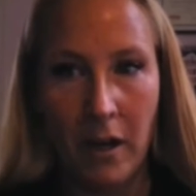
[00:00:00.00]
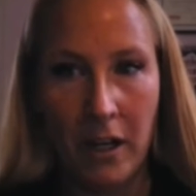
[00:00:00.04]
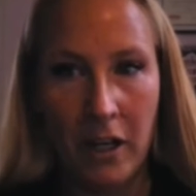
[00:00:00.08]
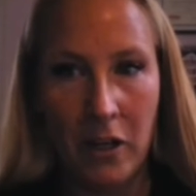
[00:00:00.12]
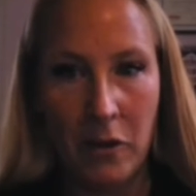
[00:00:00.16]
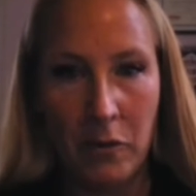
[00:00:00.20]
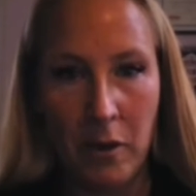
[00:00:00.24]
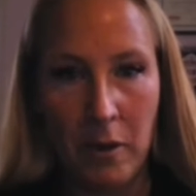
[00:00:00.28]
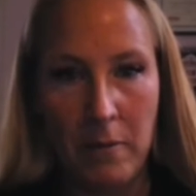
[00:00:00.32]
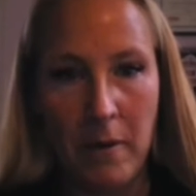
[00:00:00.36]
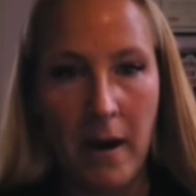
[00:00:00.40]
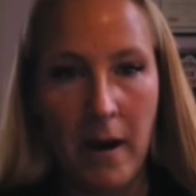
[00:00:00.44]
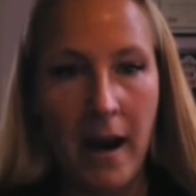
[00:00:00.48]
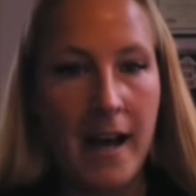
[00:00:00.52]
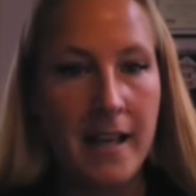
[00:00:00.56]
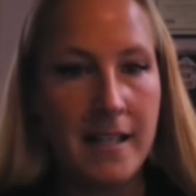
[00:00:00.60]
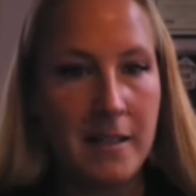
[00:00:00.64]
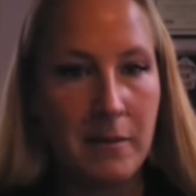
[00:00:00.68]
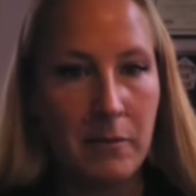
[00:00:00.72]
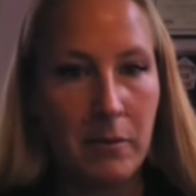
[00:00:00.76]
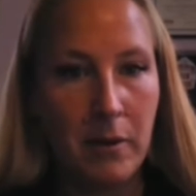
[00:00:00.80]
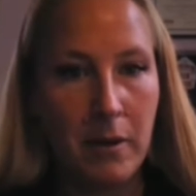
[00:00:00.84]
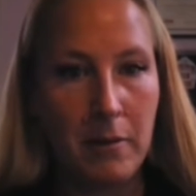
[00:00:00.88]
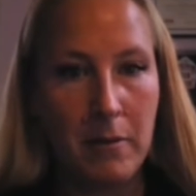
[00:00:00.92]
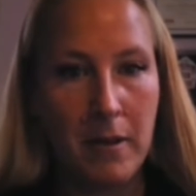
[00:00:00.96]
could we
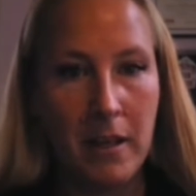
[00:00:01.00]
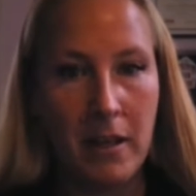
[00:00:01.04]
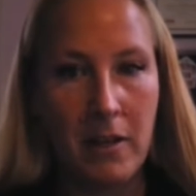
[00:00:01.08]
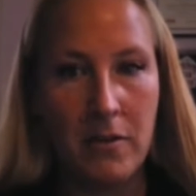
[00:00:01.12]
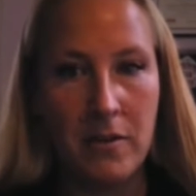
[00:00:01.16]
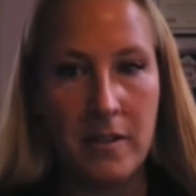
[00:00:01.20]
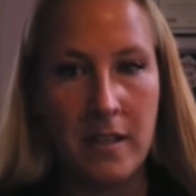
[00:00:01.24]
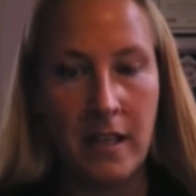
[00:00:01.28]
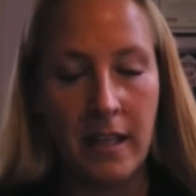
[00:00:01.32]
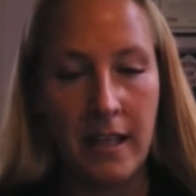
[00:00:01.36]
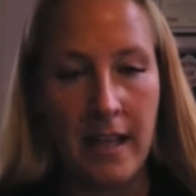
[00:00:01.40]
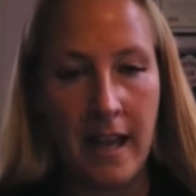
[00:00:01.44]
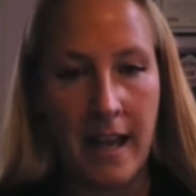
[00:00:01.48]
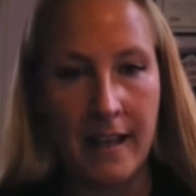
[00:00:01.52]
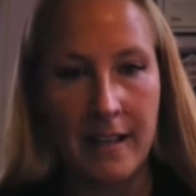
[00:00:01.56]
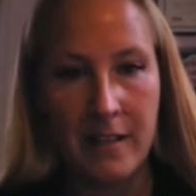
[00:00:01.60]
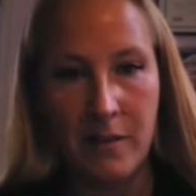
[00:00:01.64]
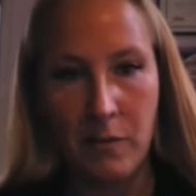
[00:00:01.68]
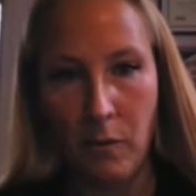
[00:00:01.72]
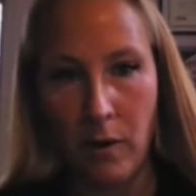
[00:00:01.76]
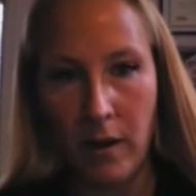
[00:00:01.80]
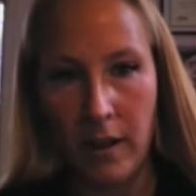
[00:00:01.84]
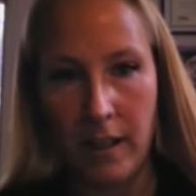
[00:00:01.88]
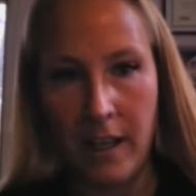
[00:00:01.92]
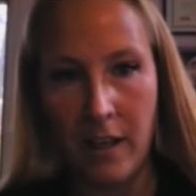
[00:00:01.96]
possibly be using
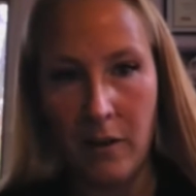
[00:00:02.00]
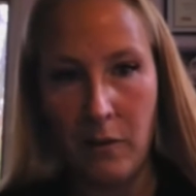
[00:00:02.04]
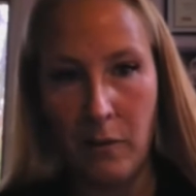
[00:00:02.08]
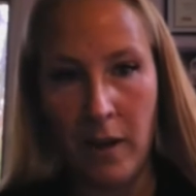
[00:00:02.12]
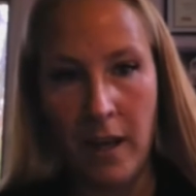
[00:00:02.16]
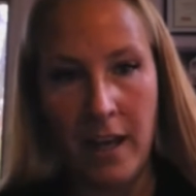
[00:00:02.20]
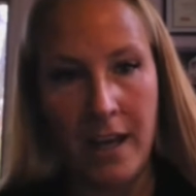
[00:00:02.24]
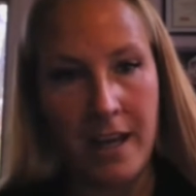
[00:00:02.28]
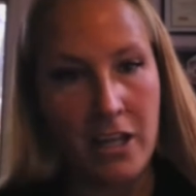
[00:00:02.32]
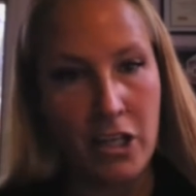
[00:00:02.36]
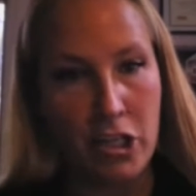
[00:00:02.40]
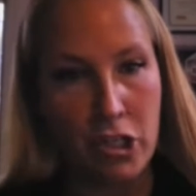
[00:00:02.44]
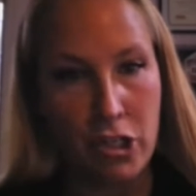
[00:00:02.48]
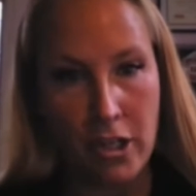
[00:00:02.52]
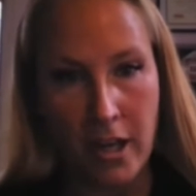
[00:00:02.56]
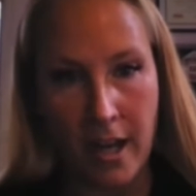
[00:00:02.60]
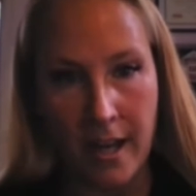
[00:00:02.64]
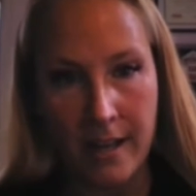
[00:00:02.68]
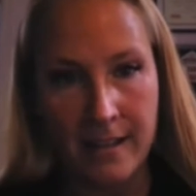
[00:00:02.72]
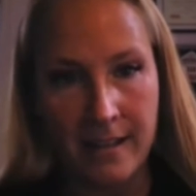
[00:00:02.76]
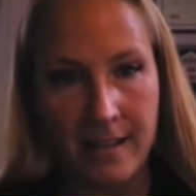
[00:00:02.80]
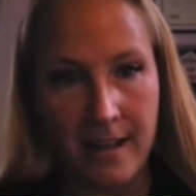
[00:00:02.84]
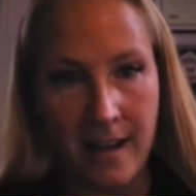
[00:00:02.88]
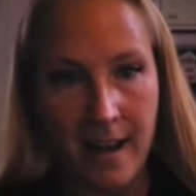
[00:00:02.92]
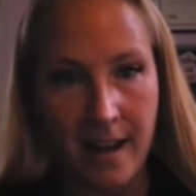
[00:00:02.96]
next? What can we
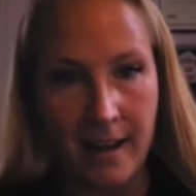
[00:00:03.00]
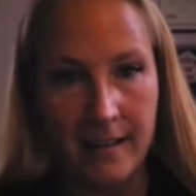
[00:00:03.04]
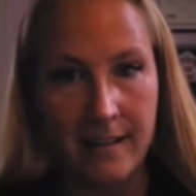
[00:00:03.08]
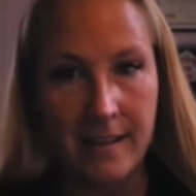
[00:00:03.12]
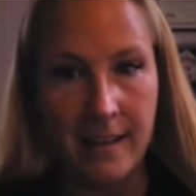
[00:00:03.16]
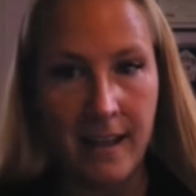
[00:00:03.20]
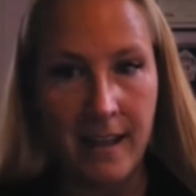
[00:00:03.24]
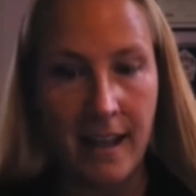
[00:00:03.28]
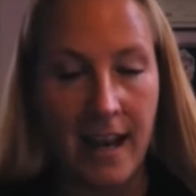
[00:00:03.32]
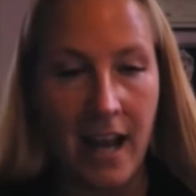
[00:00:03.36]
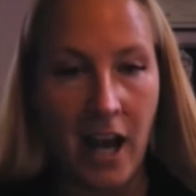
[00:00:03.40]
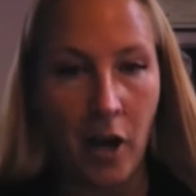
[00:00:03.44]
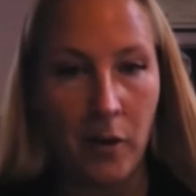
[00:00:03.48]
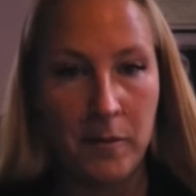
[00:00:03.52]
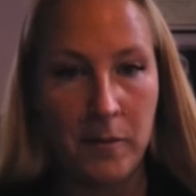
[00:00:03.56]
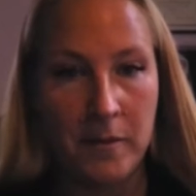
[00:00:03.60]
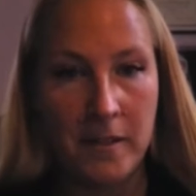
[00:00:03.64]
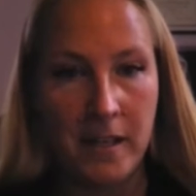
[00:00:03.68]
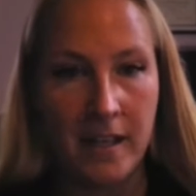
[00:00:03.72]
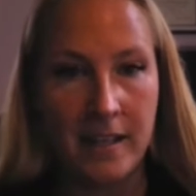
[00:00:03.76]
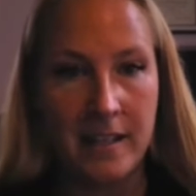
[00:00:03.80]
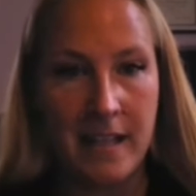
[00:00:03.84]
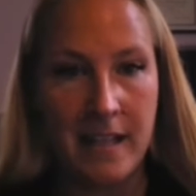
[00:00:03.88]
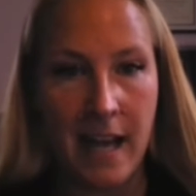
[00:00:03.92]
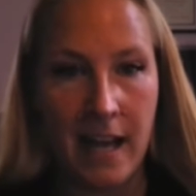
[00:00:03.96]
ingest next that
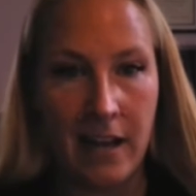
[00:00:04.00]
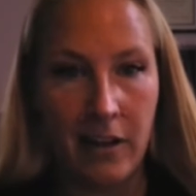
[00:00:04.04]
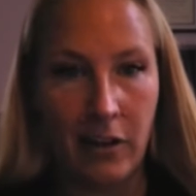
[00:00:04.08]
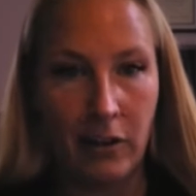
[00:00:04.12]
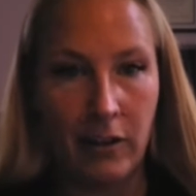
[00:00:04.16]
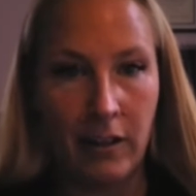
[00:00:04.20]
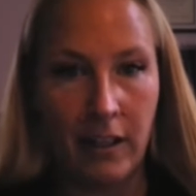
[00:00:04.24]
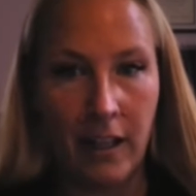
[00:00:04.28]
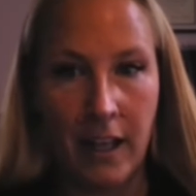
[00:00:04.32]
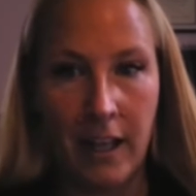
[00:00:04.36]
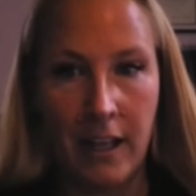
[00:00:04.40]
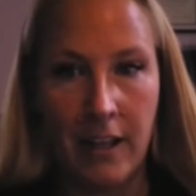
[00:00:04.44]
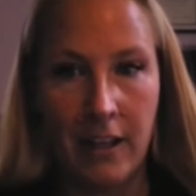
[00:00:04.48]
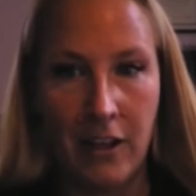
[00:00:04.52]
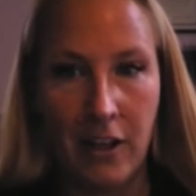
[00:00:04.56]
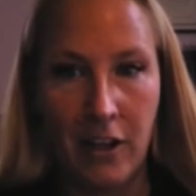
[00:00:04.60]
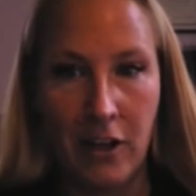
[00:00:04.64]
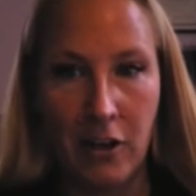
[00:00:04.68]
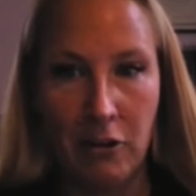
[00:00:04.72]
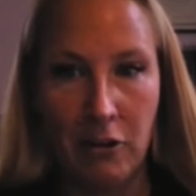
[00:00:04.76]
helps us not only,